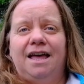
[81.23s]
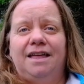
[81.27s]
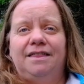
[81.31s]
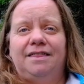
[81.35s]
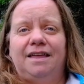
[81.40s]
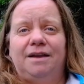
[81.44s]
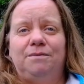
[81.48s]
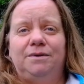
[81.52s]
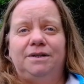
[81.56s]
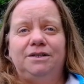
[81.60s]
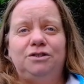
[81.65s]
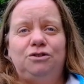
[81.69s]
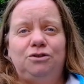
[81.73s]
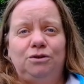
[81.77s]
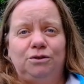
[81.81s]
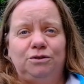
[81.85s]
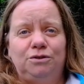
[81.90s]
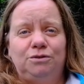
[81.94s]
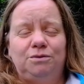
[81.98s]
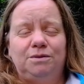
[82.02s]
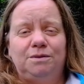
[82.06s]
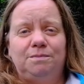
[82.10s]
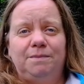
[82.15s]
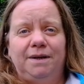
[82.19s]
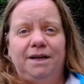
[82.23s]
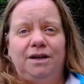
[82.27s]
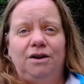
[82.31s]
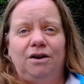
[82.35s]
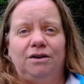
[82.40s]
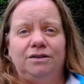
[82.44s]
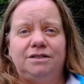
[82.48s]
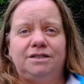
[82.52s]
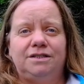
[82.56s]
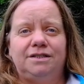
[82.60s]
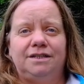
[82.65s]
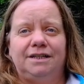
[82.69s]
They were in touch with me
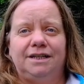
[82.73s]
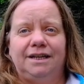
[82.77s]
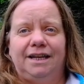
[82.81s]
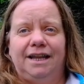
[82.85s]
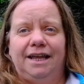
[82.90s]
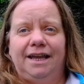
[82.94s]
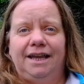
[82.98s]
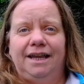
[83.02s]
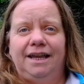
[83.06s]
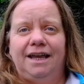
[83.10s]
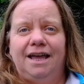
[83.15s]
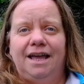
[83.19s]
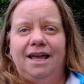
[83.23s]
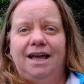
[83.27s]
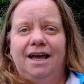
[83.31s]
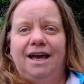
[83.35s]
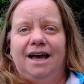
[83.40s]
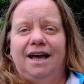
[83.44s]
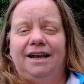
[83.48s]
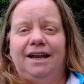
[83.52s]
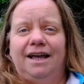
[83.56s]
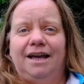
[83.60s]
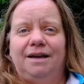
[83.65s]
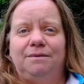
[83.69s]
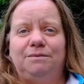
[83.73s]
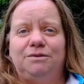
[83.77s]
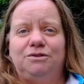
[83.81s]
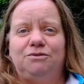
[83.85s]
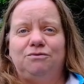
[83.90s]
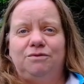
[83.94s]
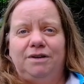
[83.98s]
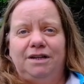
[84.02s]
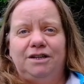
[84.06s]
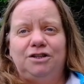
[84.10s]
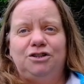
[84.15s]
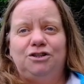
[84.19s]
constantly and I was
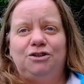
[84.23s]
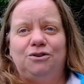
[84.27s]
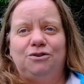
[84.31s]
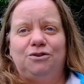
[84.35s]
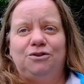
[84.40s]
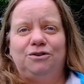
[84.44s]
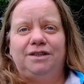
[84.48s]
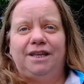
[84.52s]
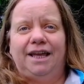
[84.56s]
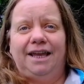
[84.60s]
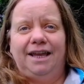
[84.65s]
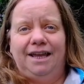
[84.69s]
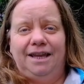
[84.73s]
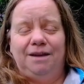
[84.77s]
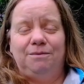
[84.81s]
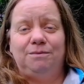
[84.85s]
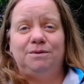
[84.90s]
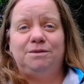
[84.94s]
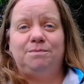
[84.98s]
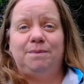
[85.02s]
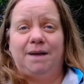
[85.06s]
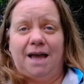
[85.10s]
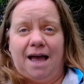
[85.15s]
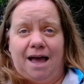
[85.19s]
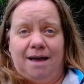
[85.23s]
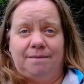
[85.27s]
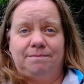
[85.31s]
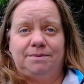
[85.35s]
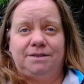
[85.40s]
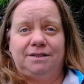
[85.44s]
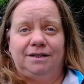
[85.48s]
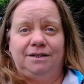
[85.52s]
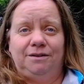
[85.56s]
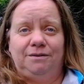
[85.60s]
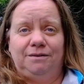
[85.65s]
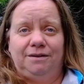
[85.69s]
reassured that he would be
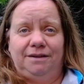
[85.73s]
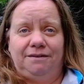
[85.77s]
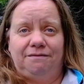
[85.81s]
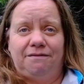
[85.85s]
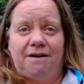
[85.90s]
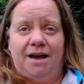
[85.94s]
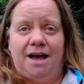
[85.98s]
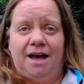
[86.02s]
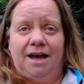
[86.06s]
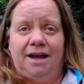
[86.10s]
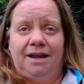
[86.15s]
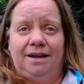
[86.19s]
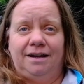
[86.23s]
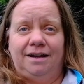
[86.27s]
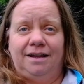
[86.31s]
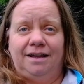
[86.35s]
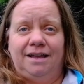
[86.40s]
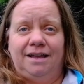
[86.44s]
absolutely fine.